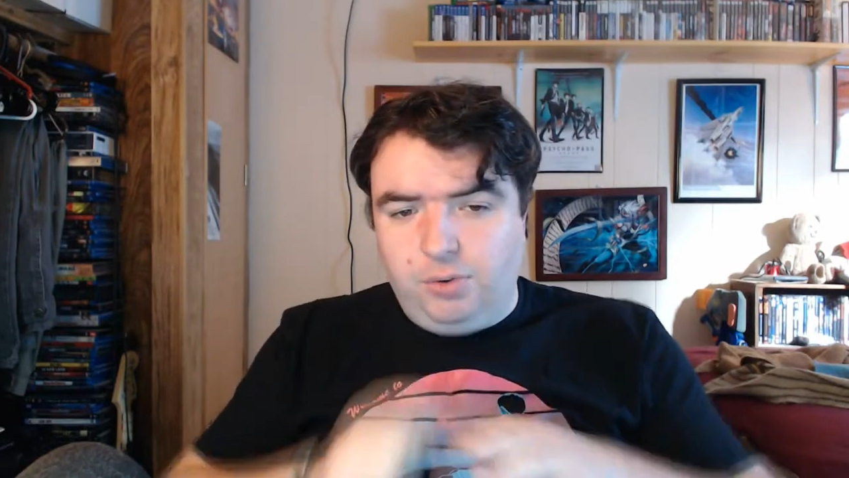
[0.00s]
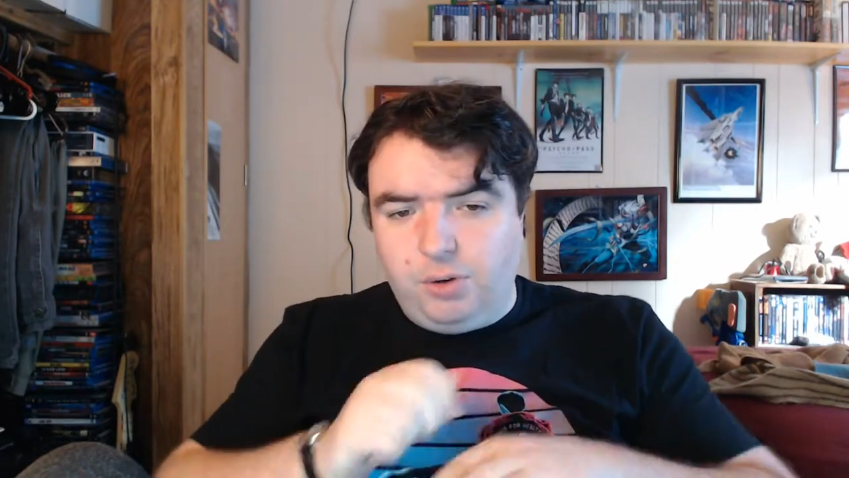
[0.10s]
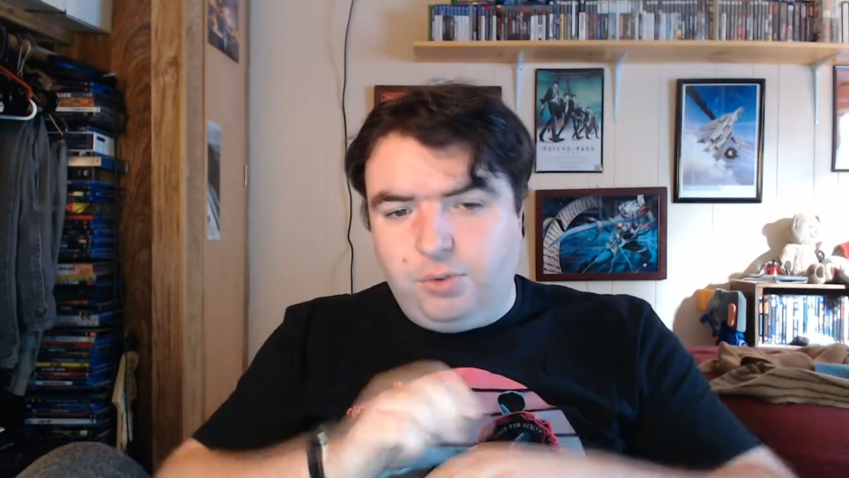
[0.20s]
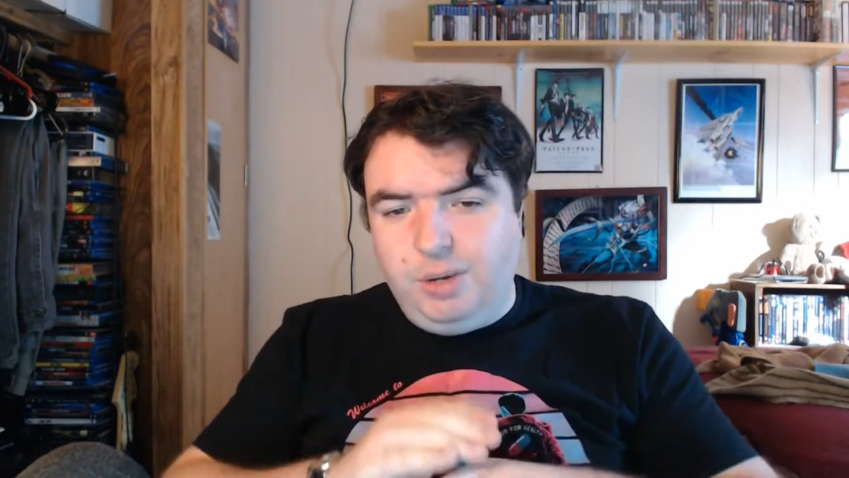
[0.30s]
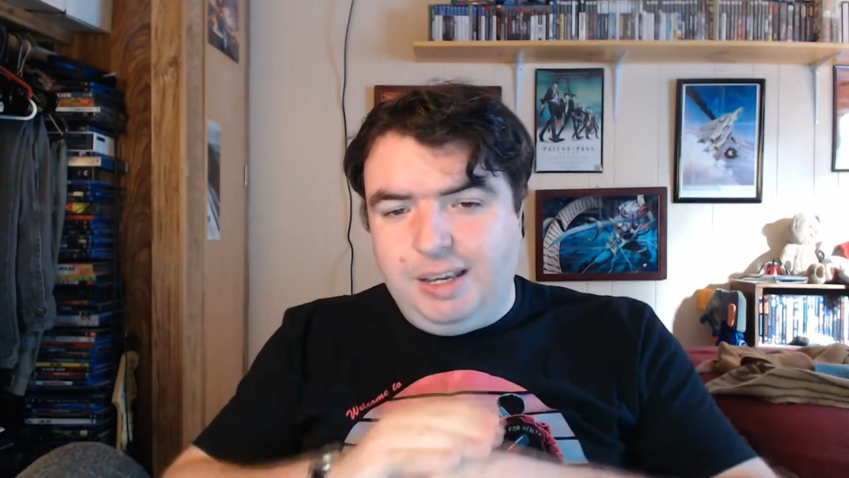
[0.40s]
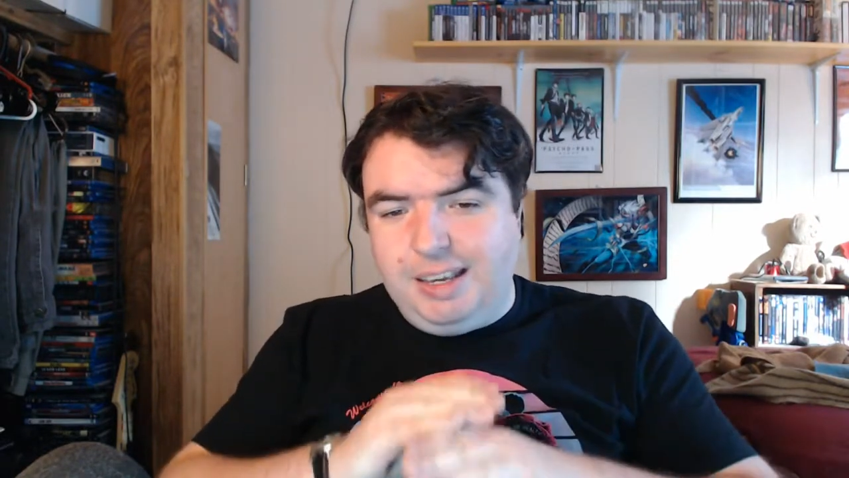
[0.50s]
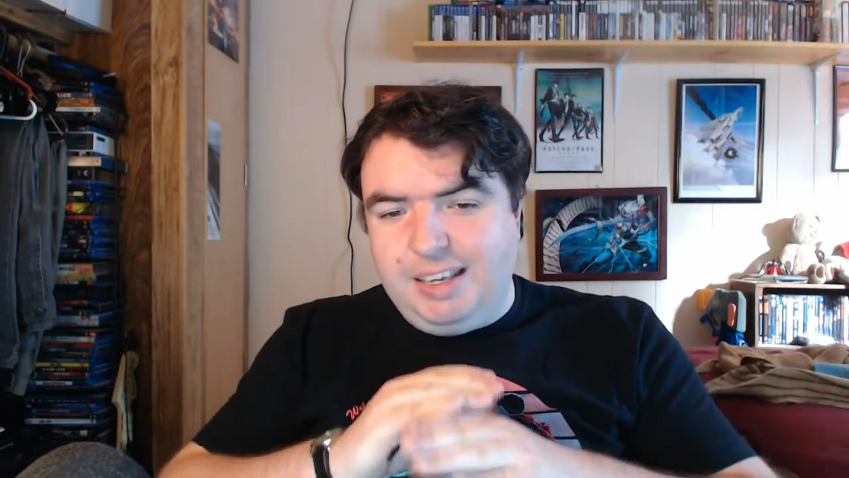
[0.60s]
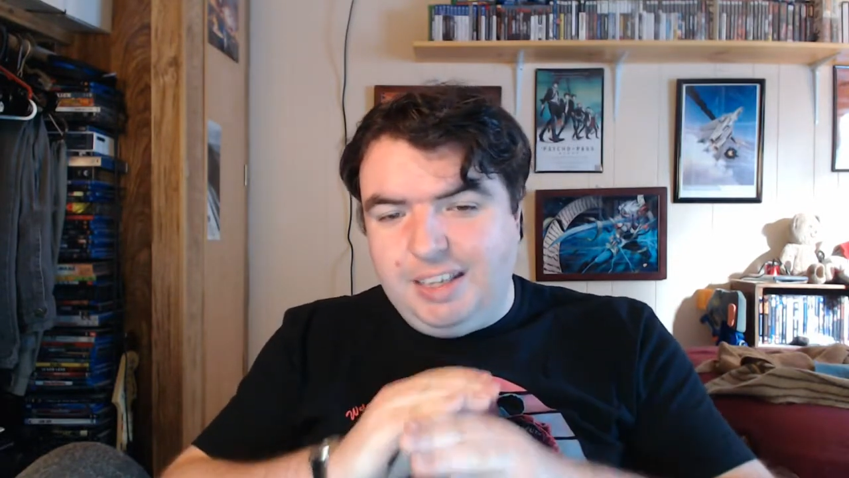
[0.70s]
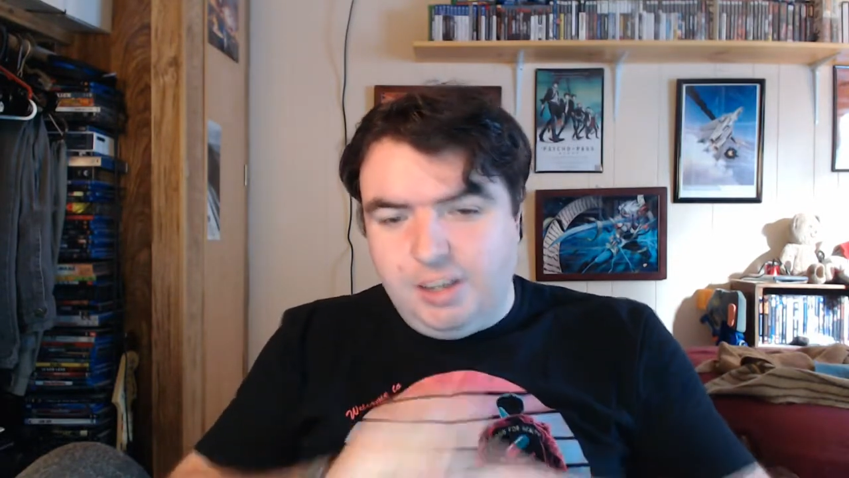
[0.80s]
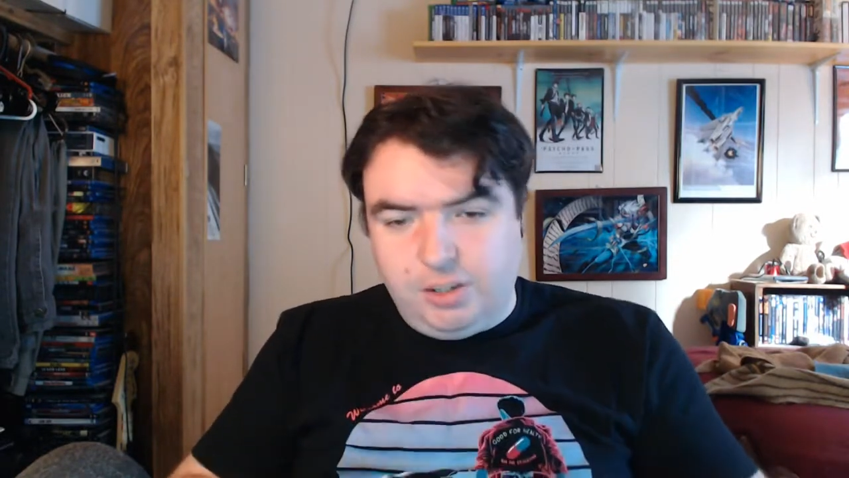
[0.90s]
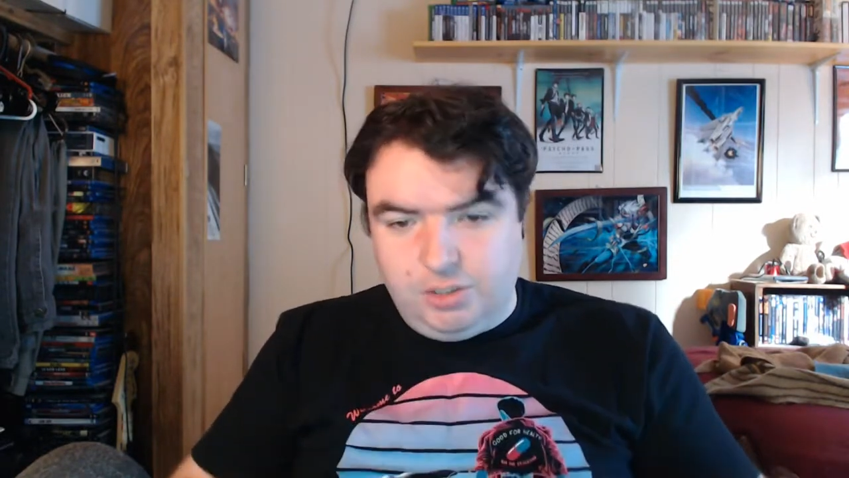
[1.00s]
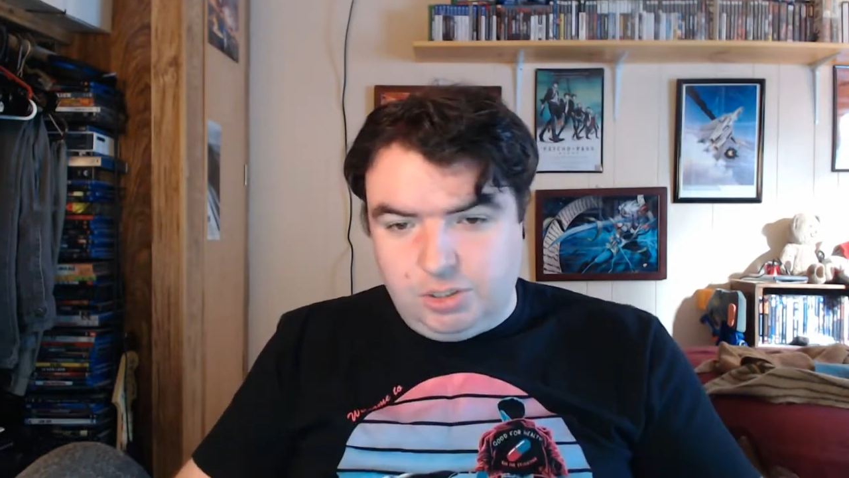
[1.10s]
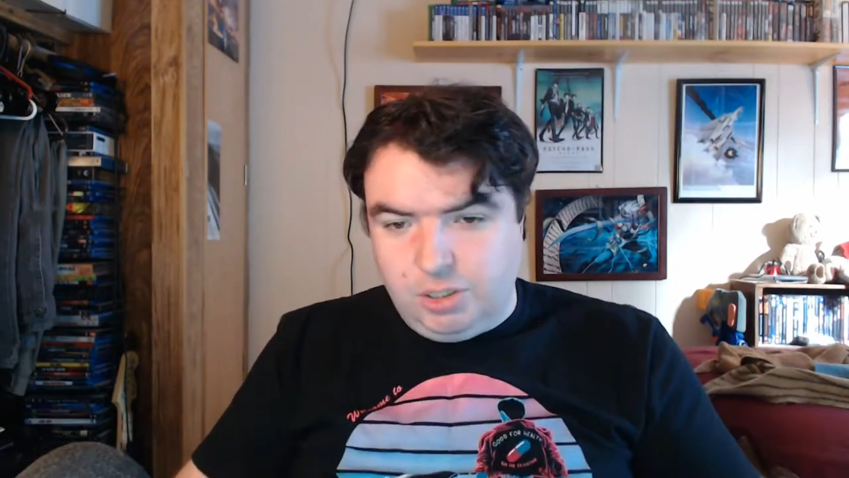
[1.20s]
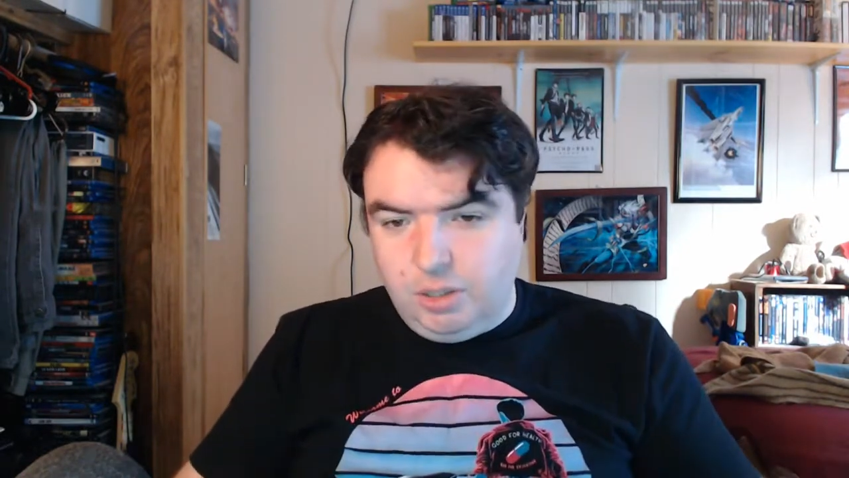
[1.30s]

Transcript: for freaking years.